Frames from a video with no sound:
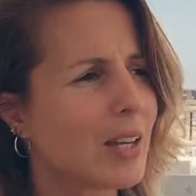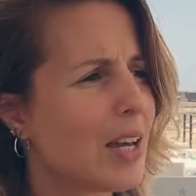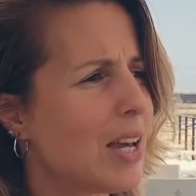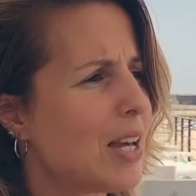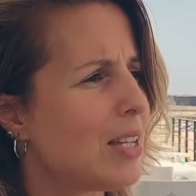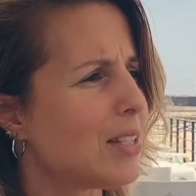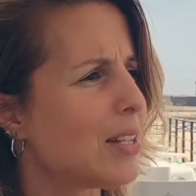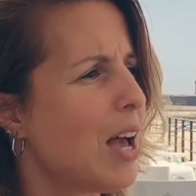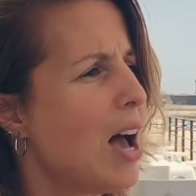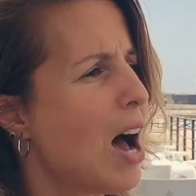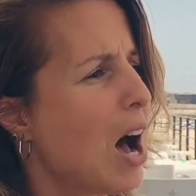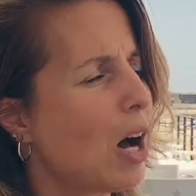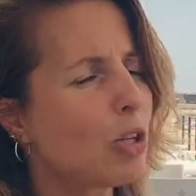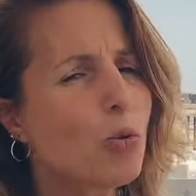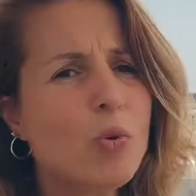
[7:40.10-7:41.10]
is
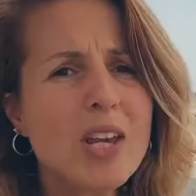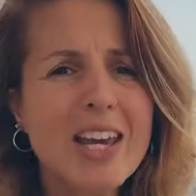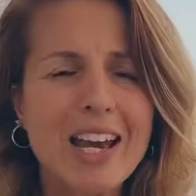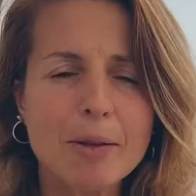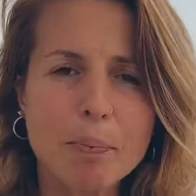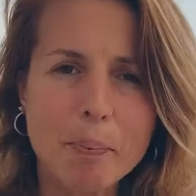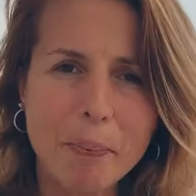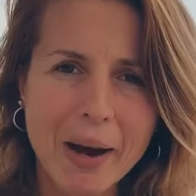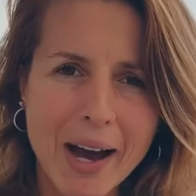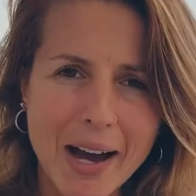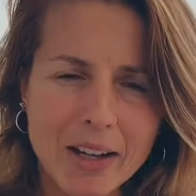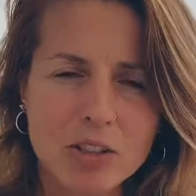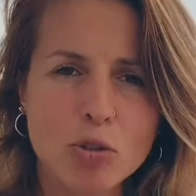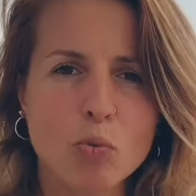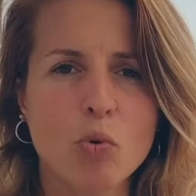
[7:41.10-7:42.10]
how do we get
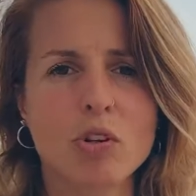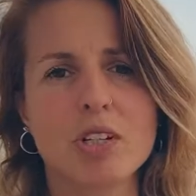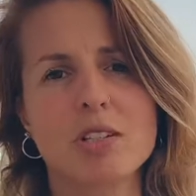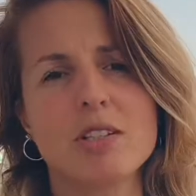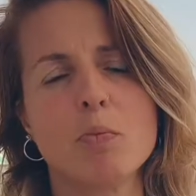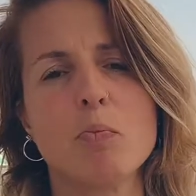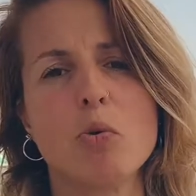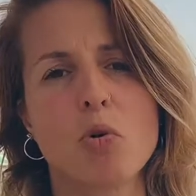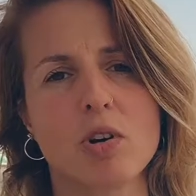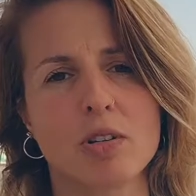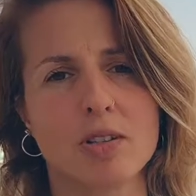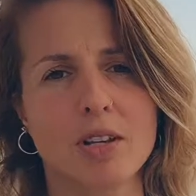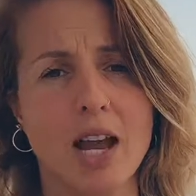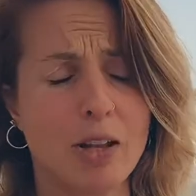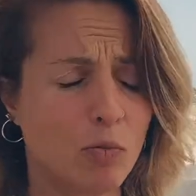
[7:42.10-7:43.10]
back to what is
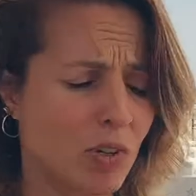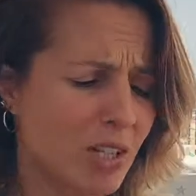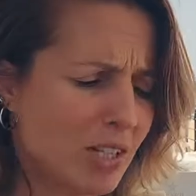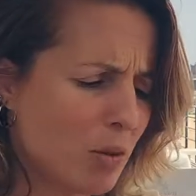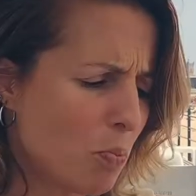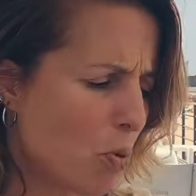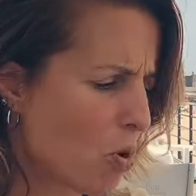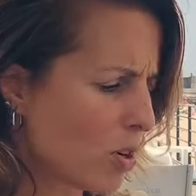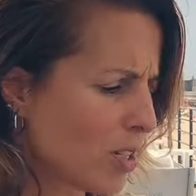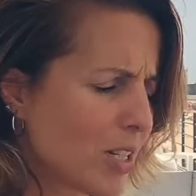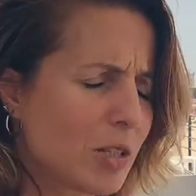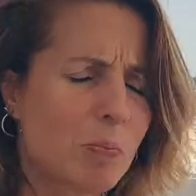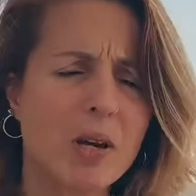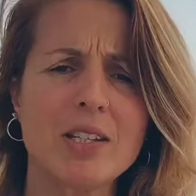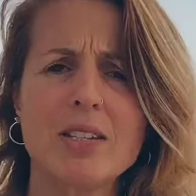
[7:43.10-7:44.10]
important? And what is important
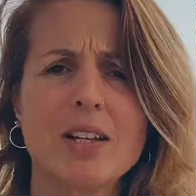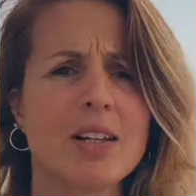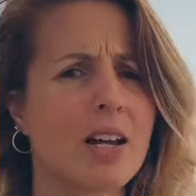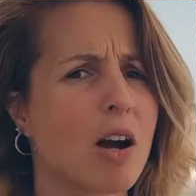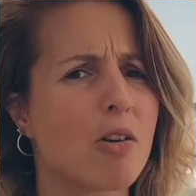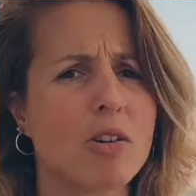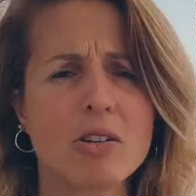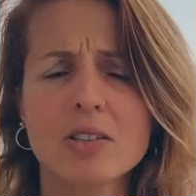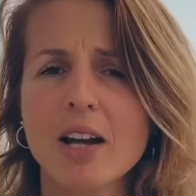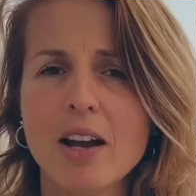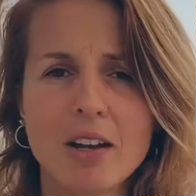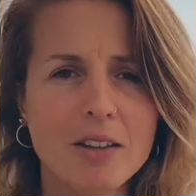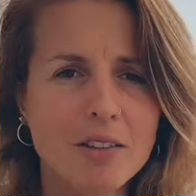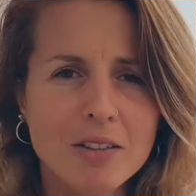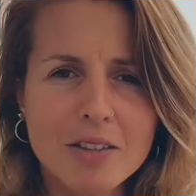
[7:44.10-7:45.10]
is basically our own
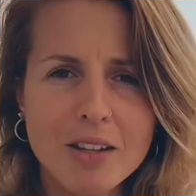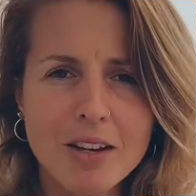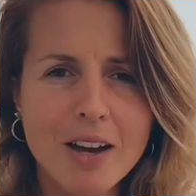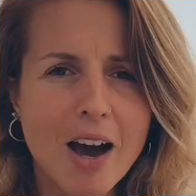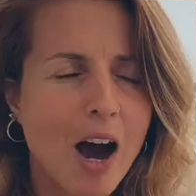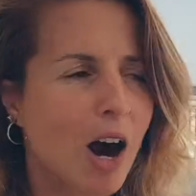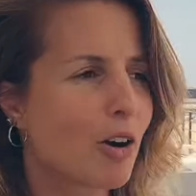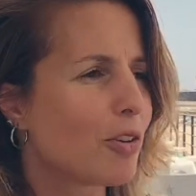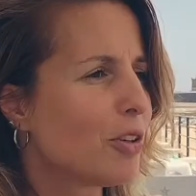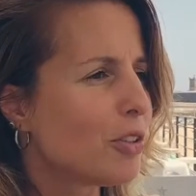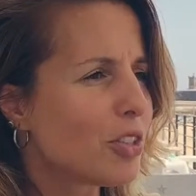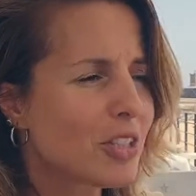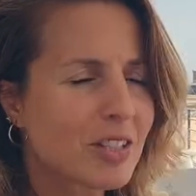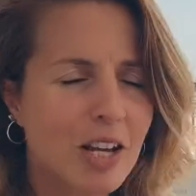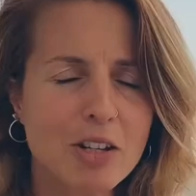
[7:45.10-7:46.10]
health, our
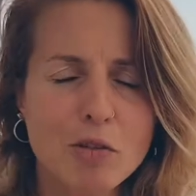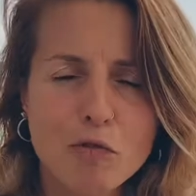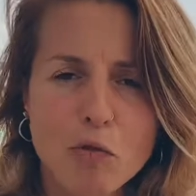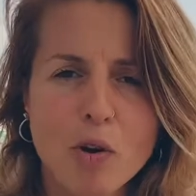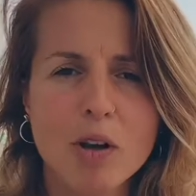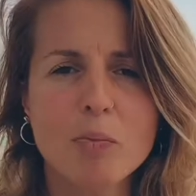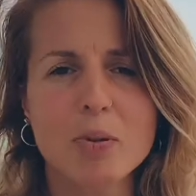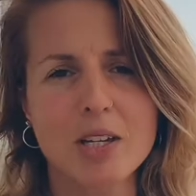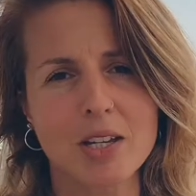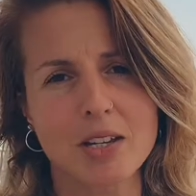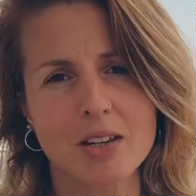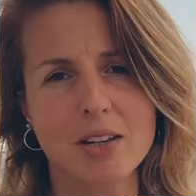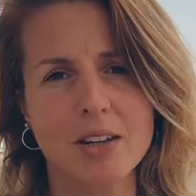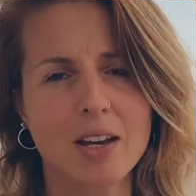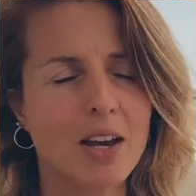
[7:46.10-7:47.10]
own state of well-being,
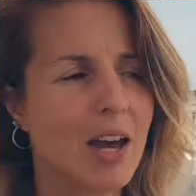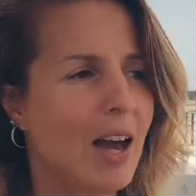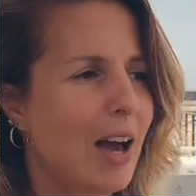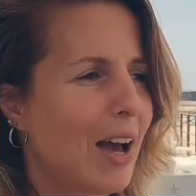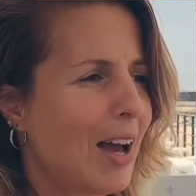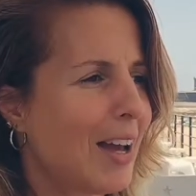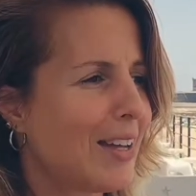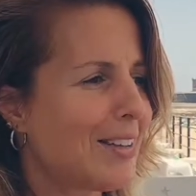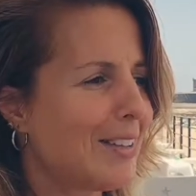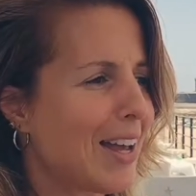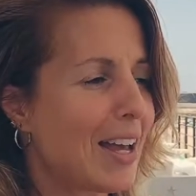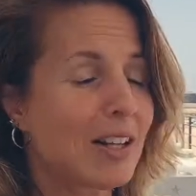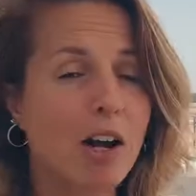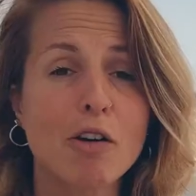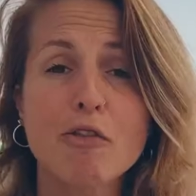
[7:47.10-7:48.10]

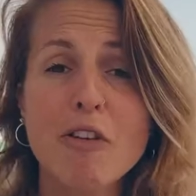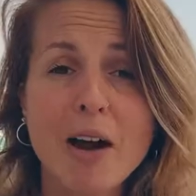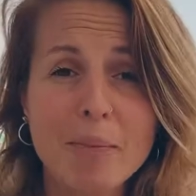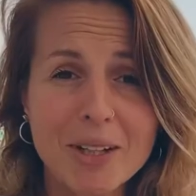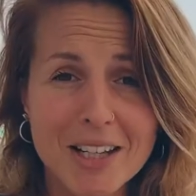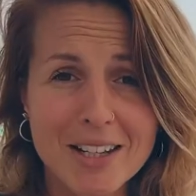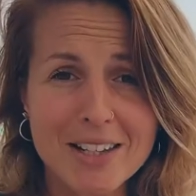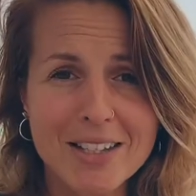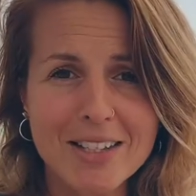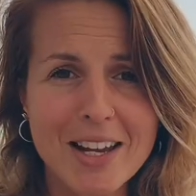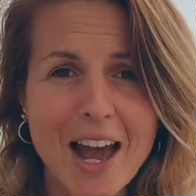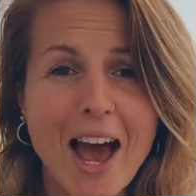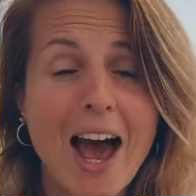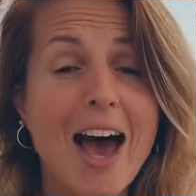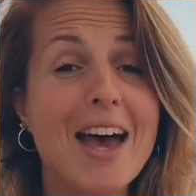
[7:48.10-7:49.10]
and our families.
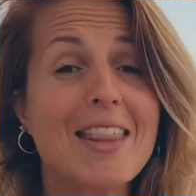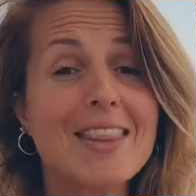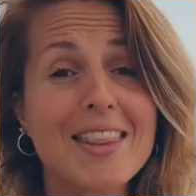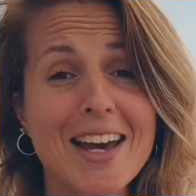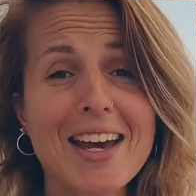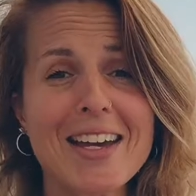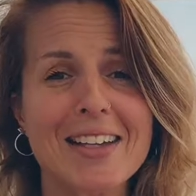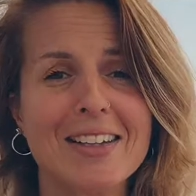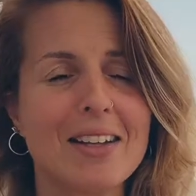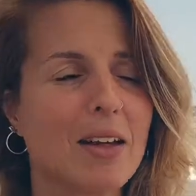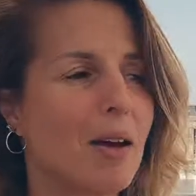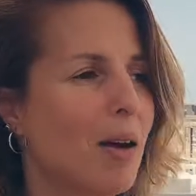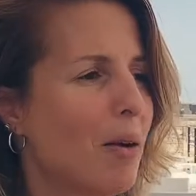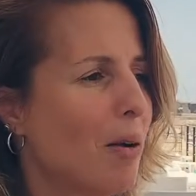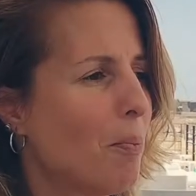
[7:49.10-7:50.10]
And then
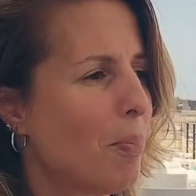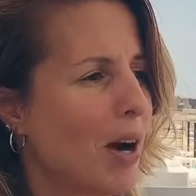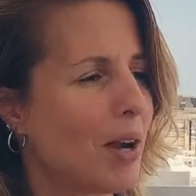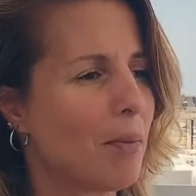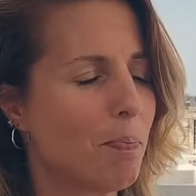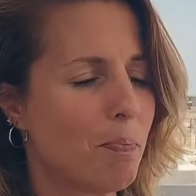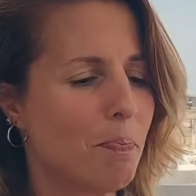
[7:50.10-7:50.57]
by